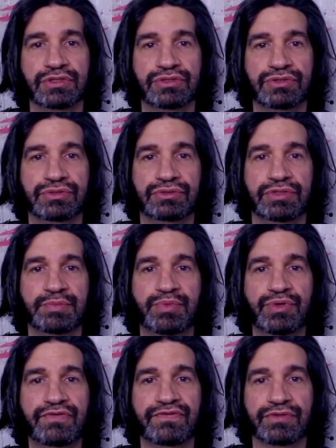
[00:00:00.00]
to
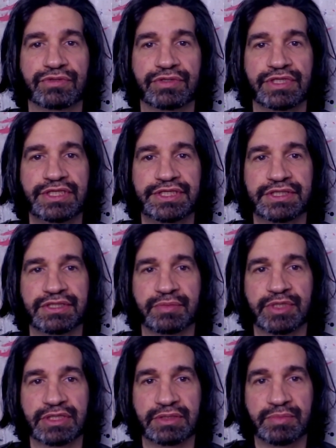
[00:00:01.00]
improve your
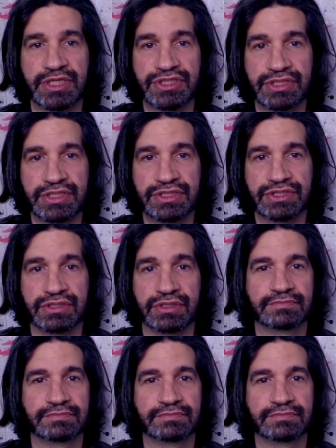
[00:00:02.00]
economic imagination.